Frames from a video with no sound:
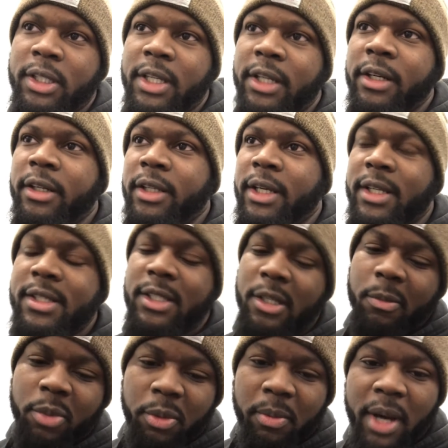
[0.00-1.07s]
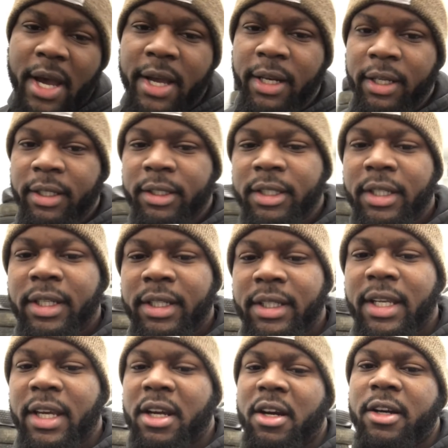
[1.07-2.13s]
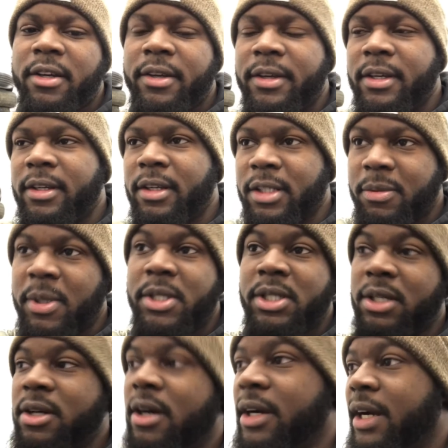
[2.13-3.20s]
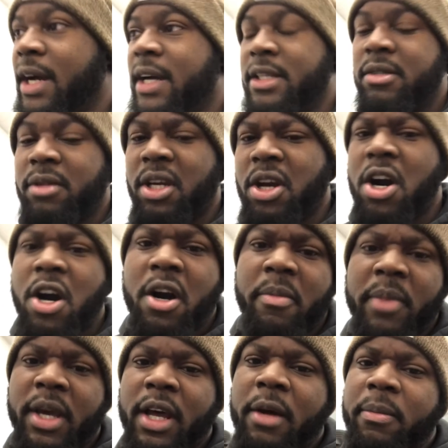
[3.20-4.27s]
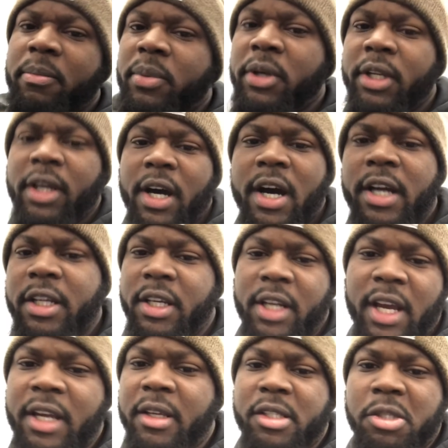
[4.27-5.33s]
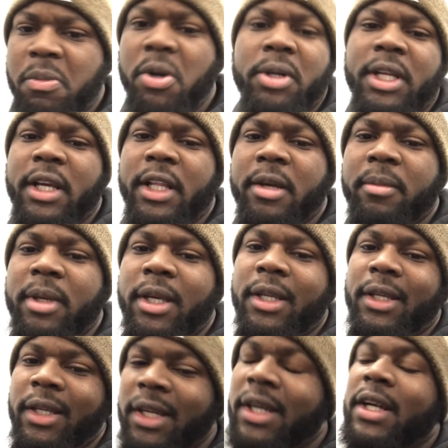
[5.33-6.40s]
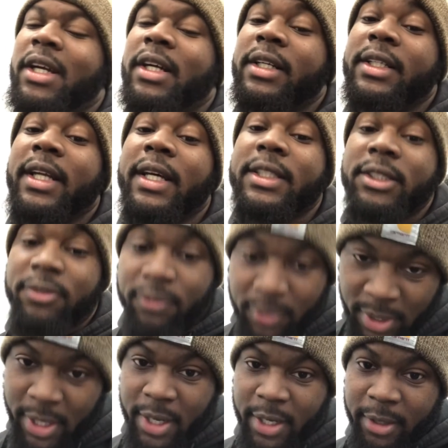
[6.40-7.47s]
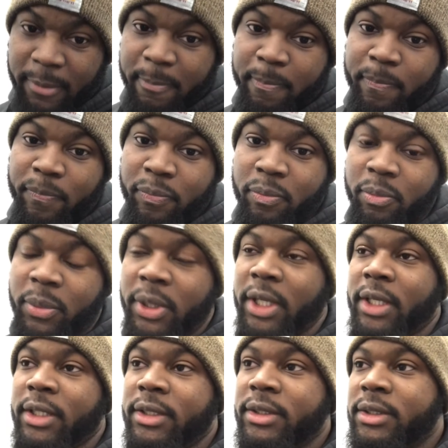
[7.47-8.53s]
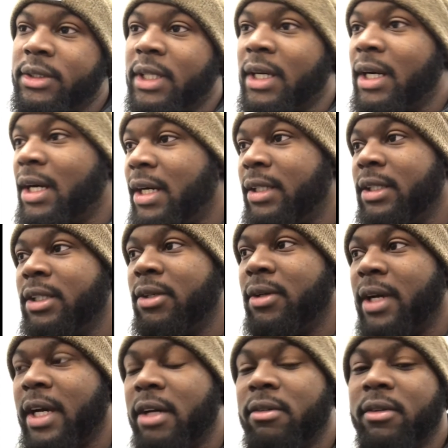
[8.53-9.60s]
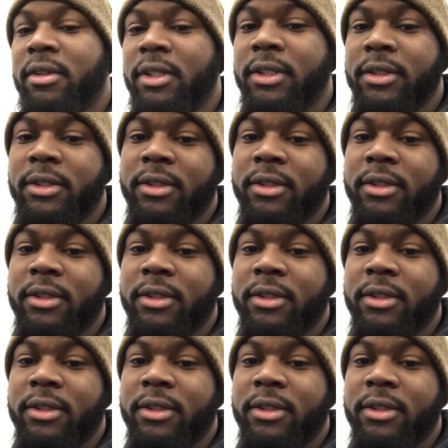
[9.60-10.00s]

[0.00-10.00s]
that are like simple-minded think, especially car guys, are like, oh man, I'm gonna build a Honda and I can smoke that Lamborghini. That's fine, but that Honda don't have a